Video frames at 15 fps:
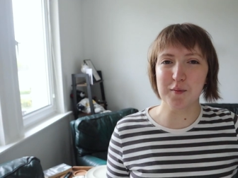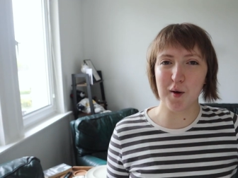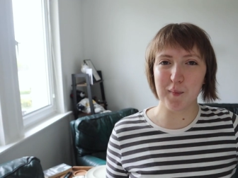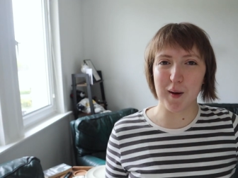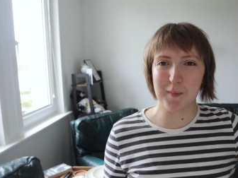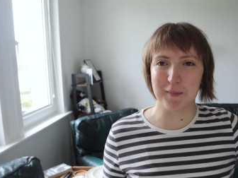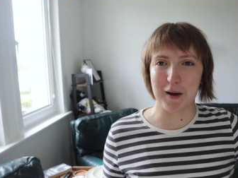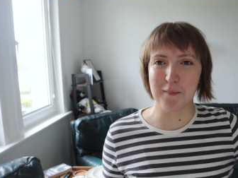a book
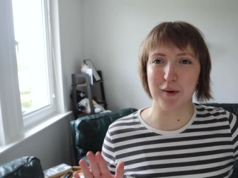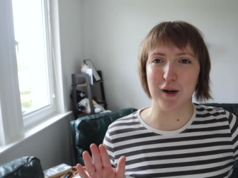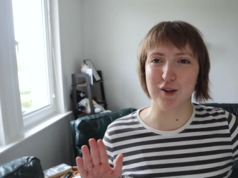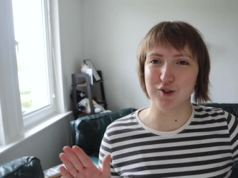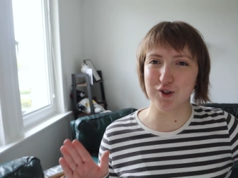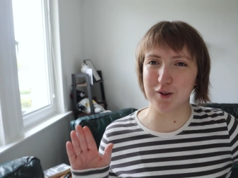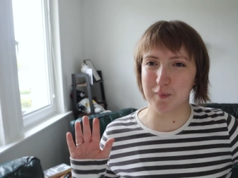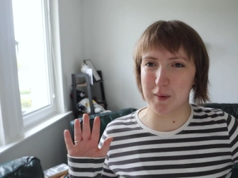buying ban, but I
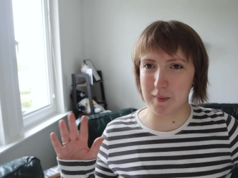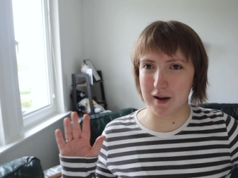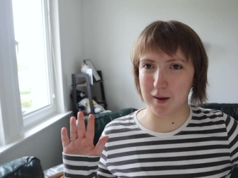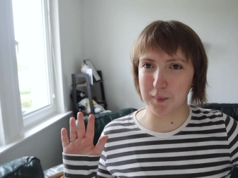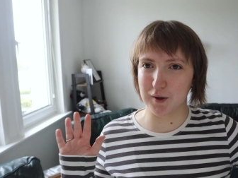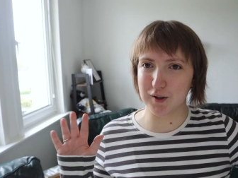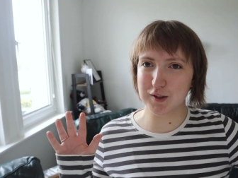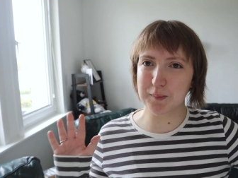shouldn't be
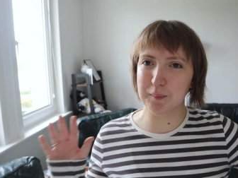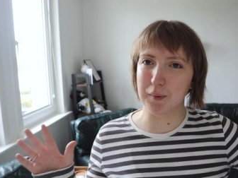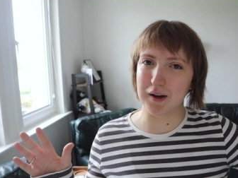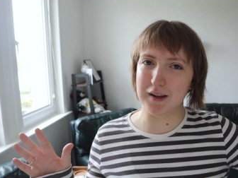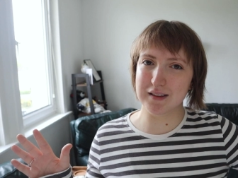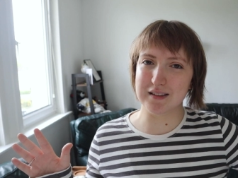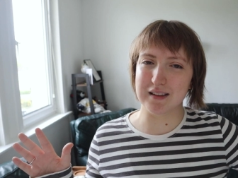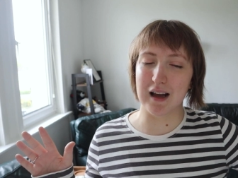buying books,
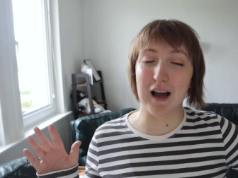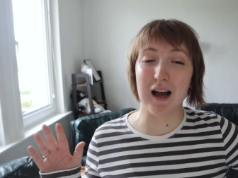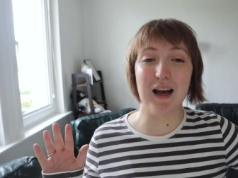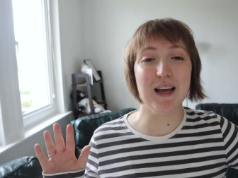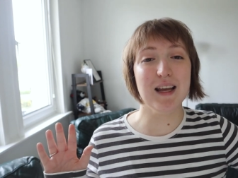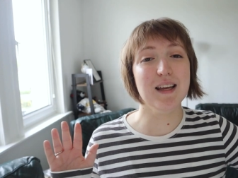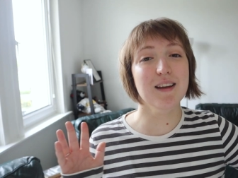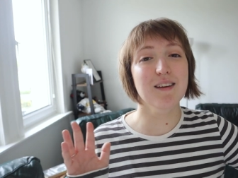but
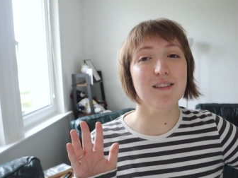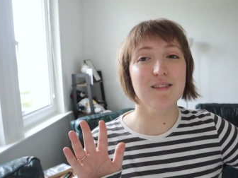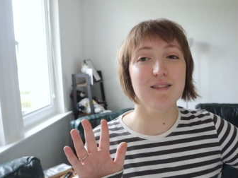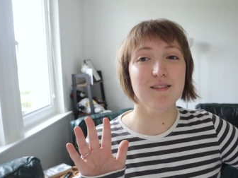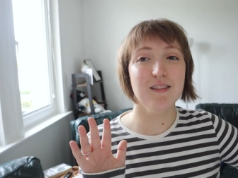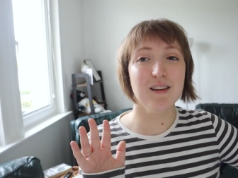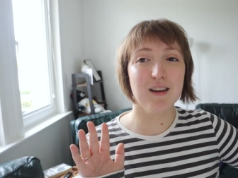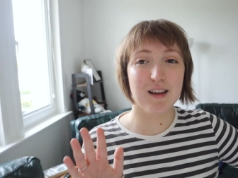I
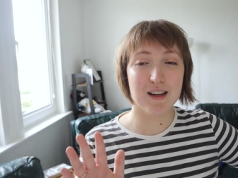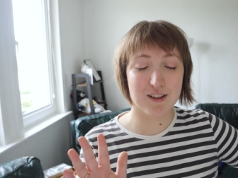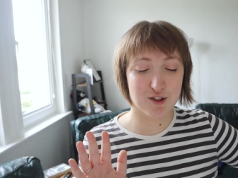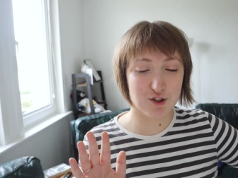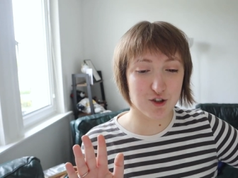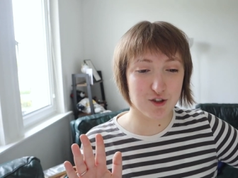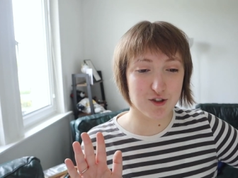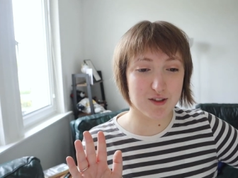
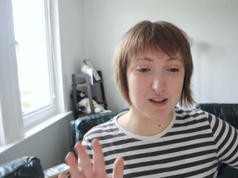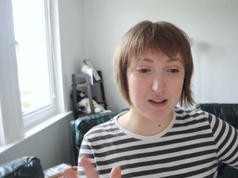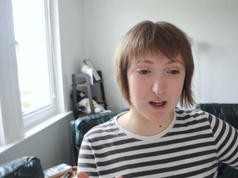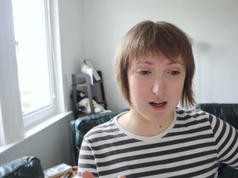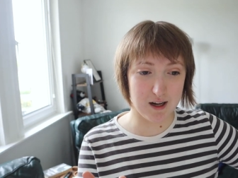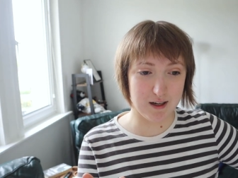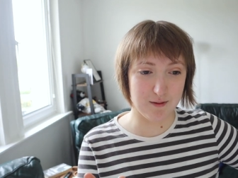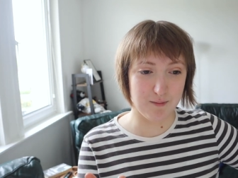excuse the
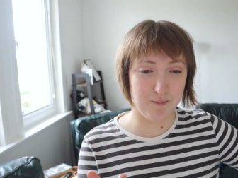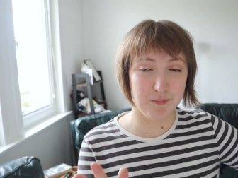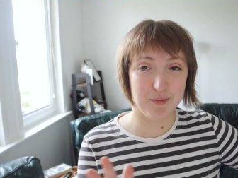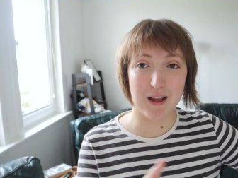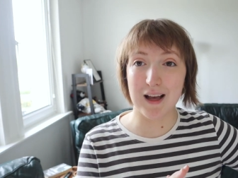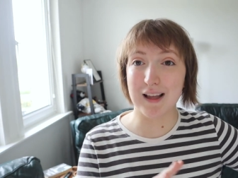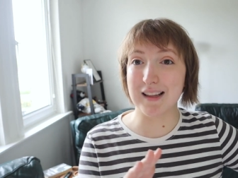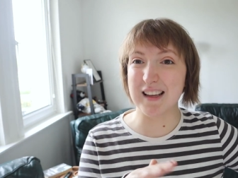line
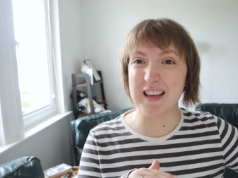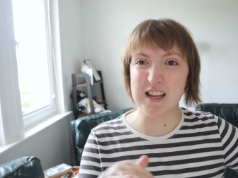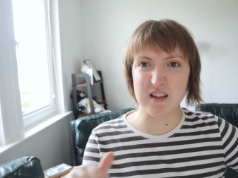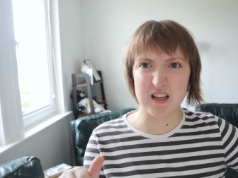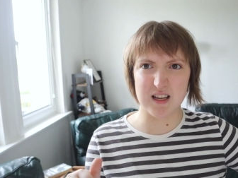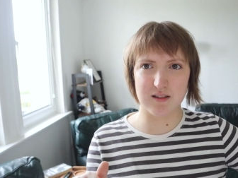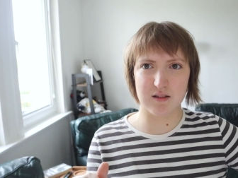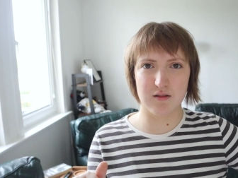at like
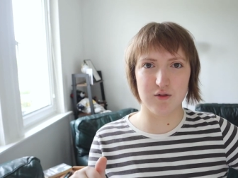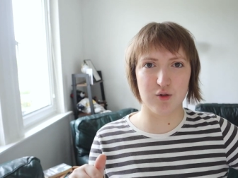indies.